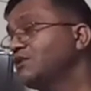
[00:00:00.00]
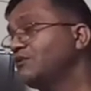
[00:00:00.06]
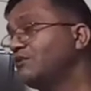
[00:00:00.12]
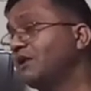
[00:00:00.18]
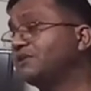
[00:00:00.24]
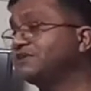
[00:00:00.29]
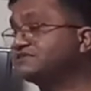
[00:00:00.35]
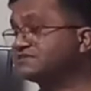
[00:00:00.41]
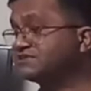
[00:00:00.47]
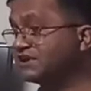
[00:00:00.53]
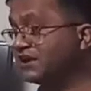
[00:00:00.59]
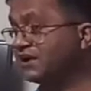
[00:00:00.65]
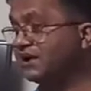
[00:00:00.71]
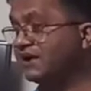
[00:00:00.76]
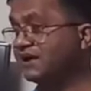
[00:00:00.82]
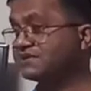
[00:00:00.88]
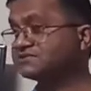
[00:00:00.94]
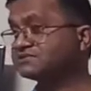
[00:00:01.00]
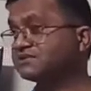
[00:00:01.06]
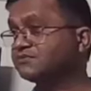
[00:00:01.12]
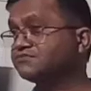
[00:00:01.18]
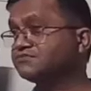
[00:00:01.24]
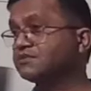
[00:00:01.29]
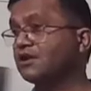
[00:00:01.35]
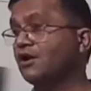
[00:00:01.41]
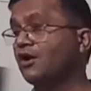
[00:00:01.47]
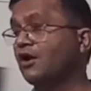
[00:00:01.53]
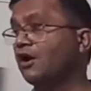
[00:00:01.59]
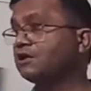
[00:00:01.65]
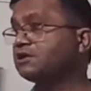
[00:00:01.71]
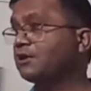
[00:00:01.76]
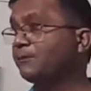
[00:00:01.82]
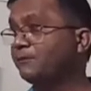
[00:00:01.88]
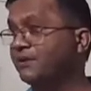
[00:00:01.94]
while the shrillness
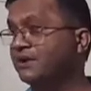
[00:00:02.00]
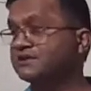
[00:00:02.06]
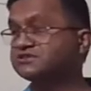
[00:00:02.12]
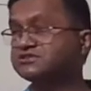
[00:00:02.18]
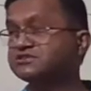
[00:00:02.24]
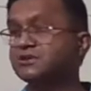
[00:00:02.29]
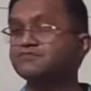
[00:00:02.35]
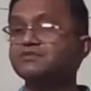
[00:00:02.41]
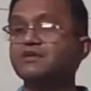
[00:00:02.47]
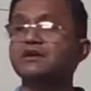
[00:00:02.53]
or the pitch